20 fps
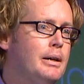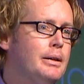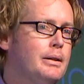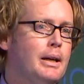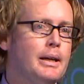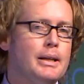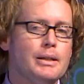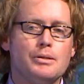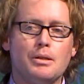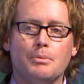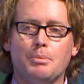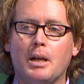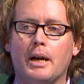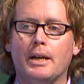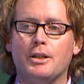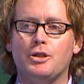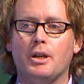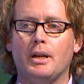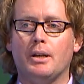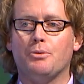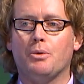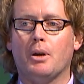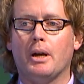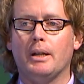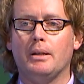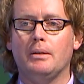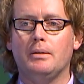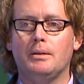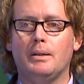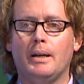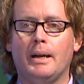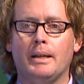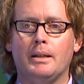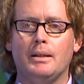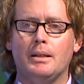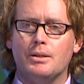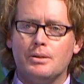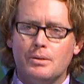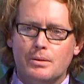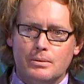getting supply chain right,
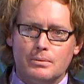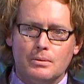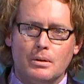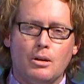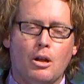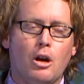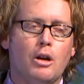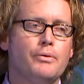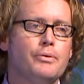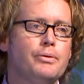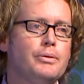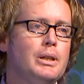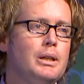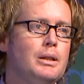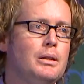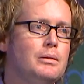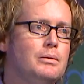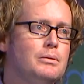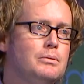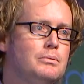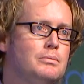and these lofty